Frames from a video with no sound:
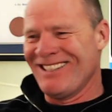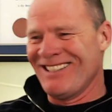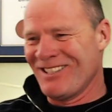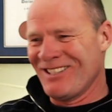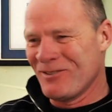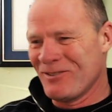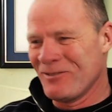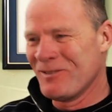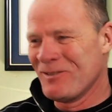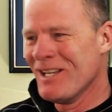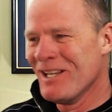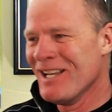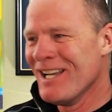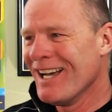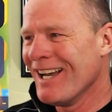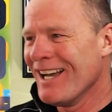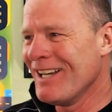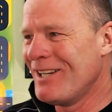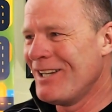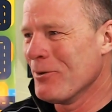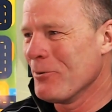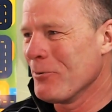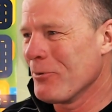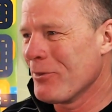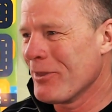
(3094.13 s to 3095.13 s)
don't, I
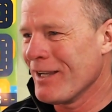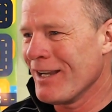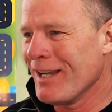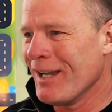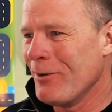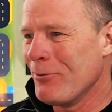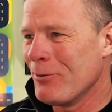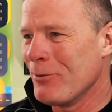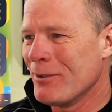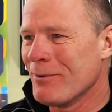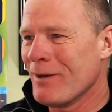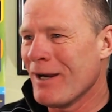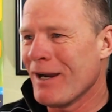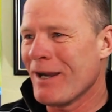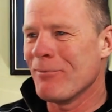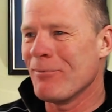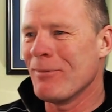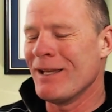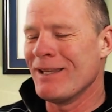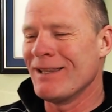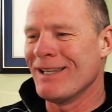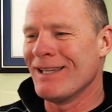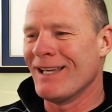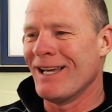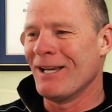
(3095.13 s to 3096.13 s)
don't think I would
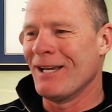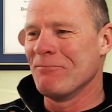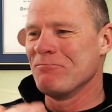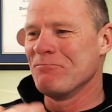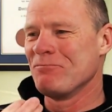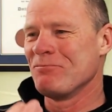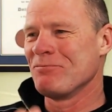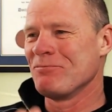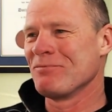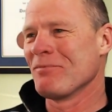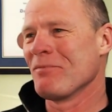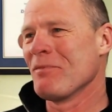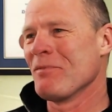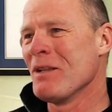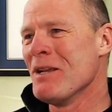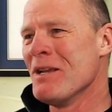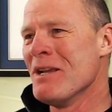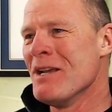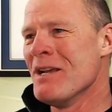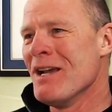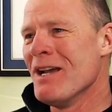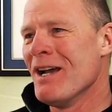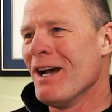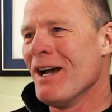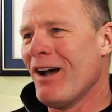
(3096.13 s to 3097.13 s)
recommend that.
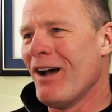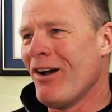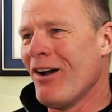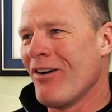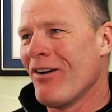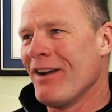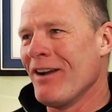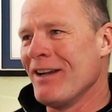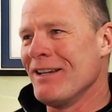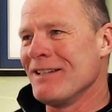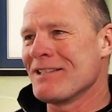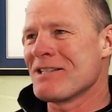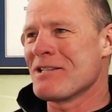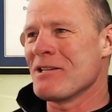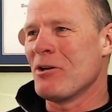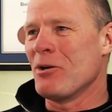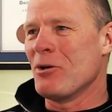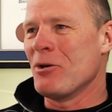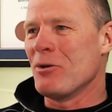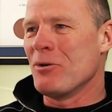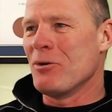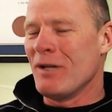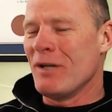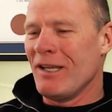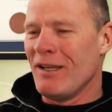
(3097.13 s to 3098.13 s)
All right,
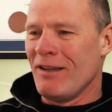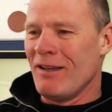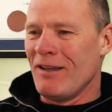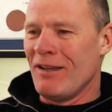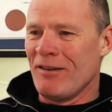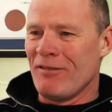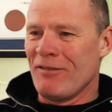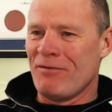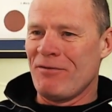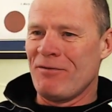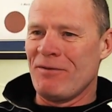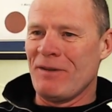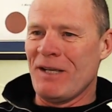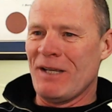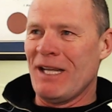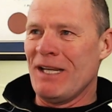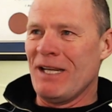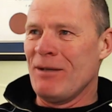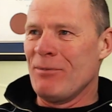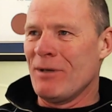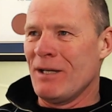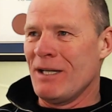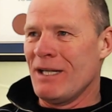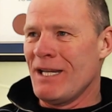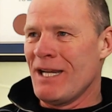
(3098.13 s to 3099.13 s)
so if
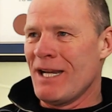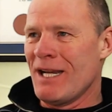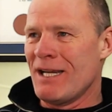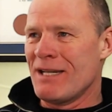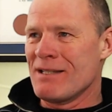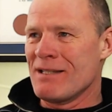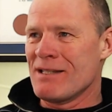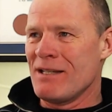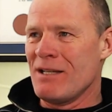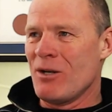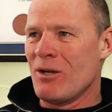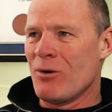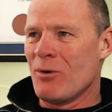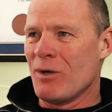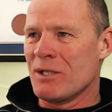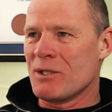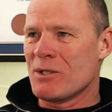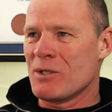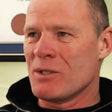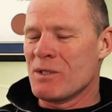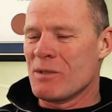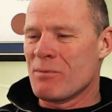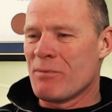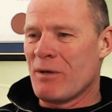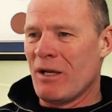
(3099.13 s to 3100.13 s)
anybody has any
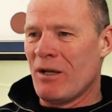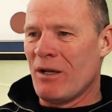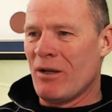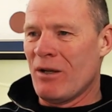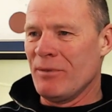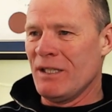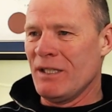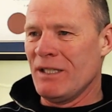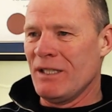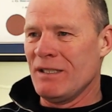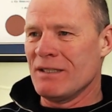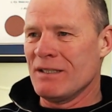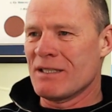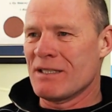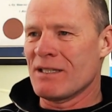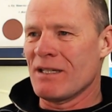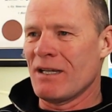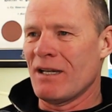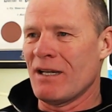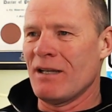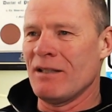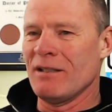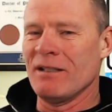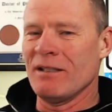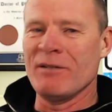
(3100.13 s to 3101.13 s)
questions, by all means,
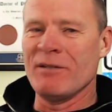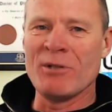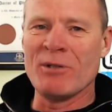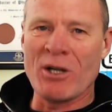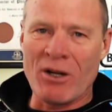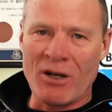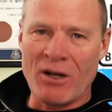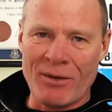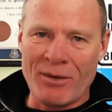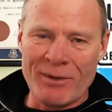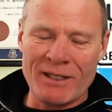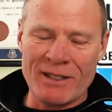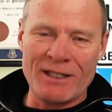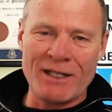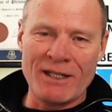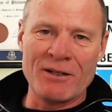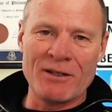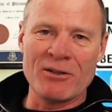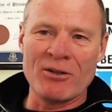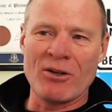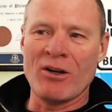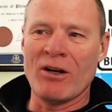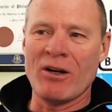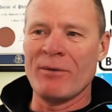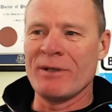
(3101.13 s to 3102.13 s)
uh, leave me a comment down
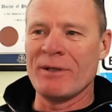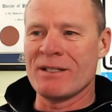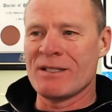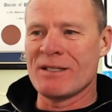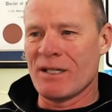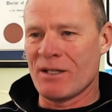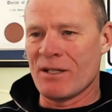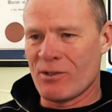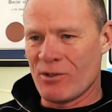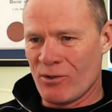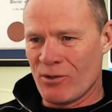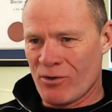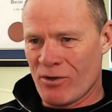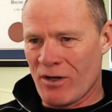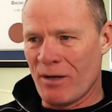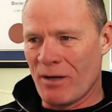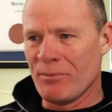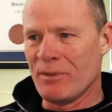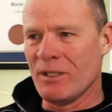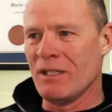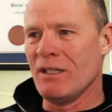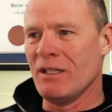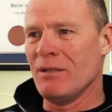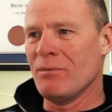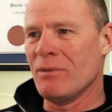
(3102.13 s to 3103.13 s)
in the comment section, drop
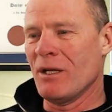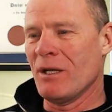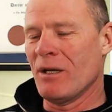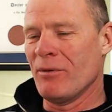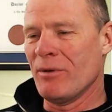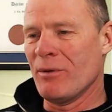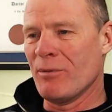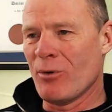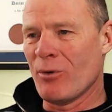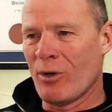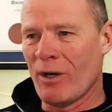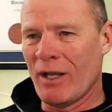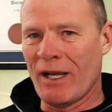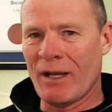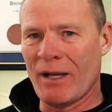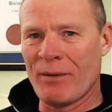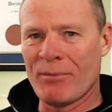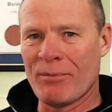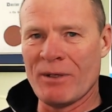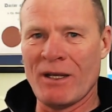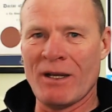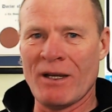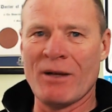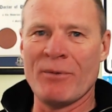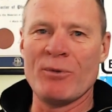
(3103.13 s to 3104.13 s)
me an email. I'll be more than
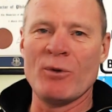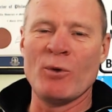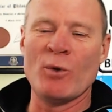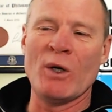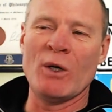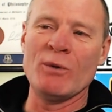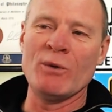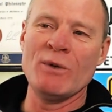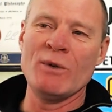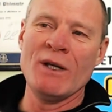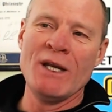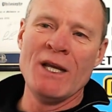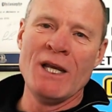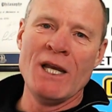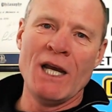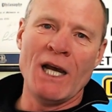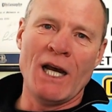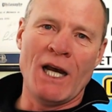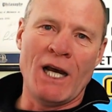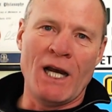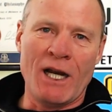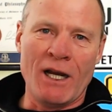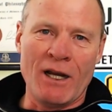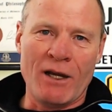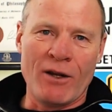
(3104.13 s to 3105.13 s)
happy to help you out.
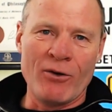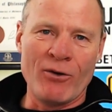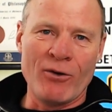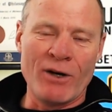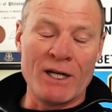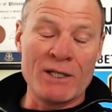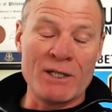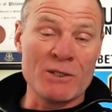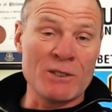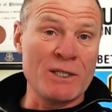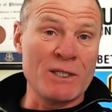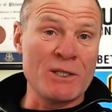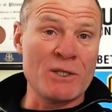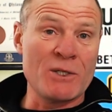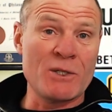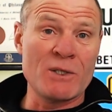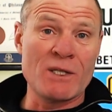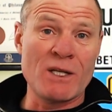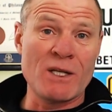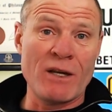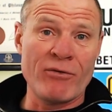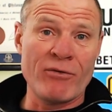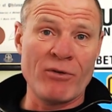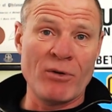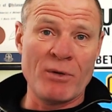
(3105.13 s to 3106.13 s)
Uh,
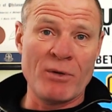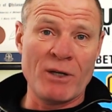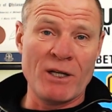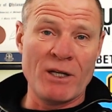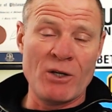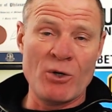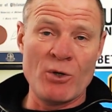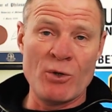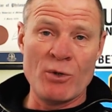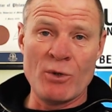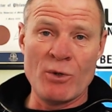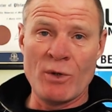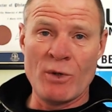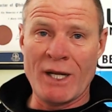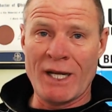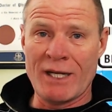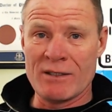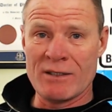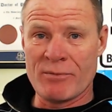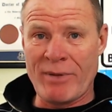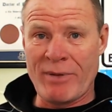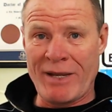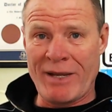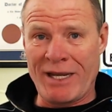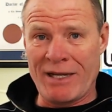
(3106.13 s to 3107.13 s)
congratulations to everybody who
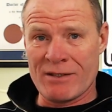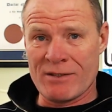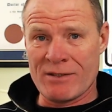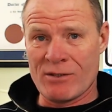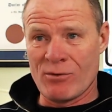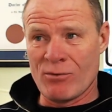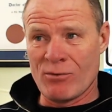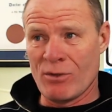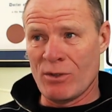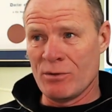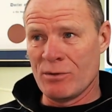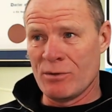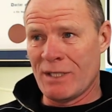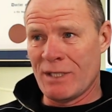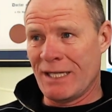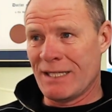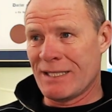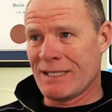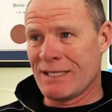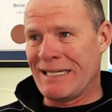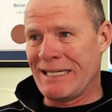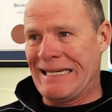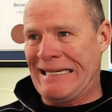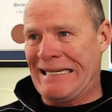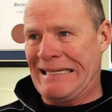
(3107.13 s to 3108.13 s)
has passed the road
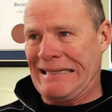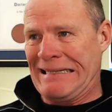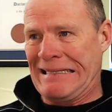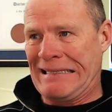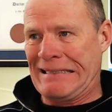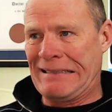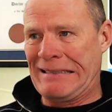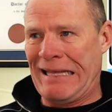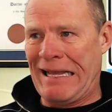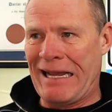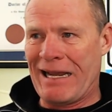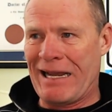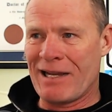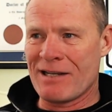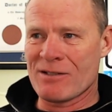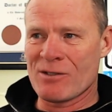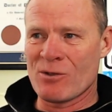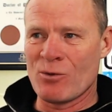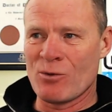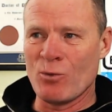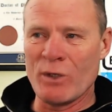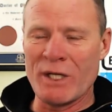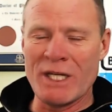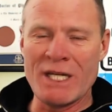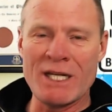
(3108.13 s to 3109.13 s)
test in the
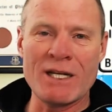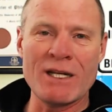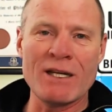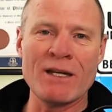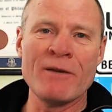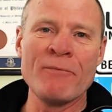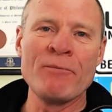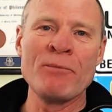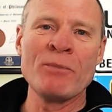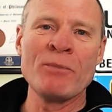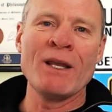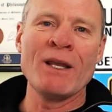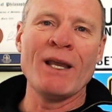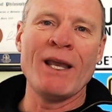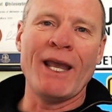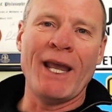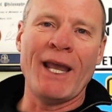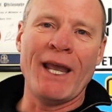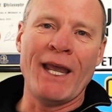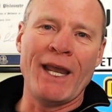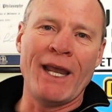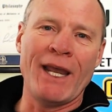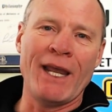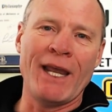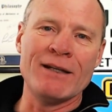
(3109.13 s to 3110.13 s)
last week,
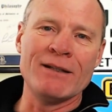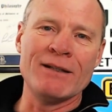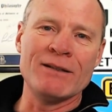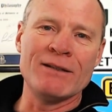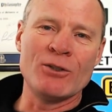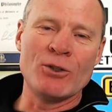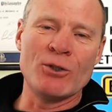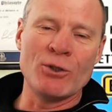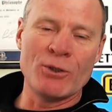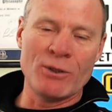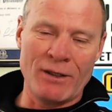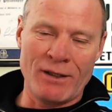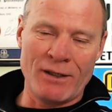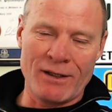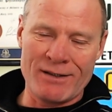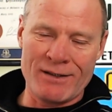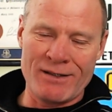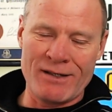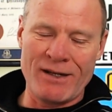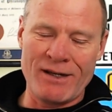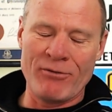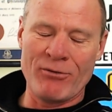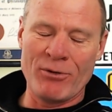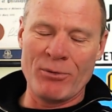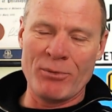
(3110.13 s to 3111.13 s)
and good luck
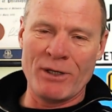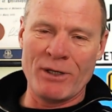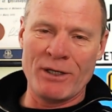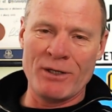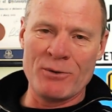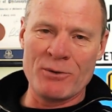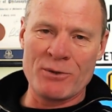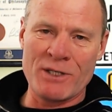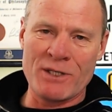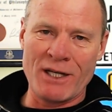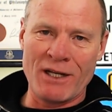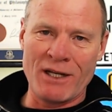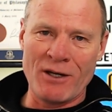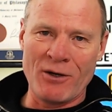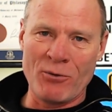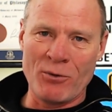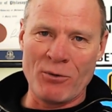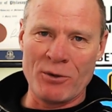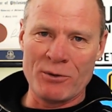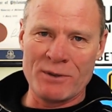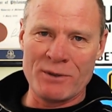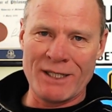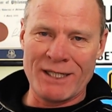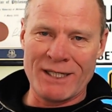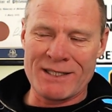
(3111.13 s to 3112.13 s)
to everybody who's taking a
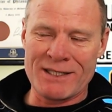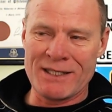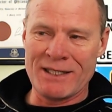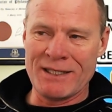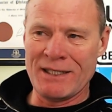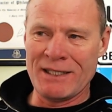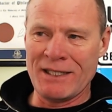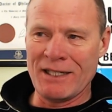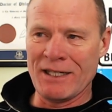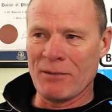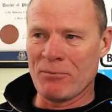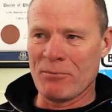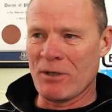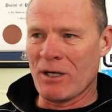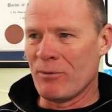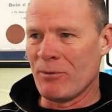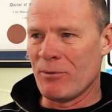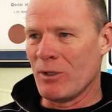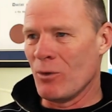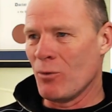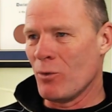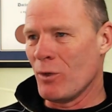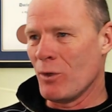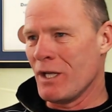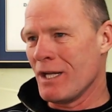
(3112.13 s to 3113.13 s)
road test in the
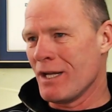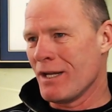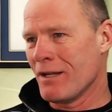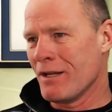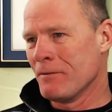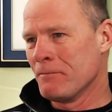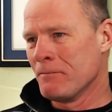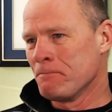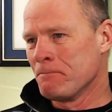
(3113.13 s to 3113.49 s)
upcoming week.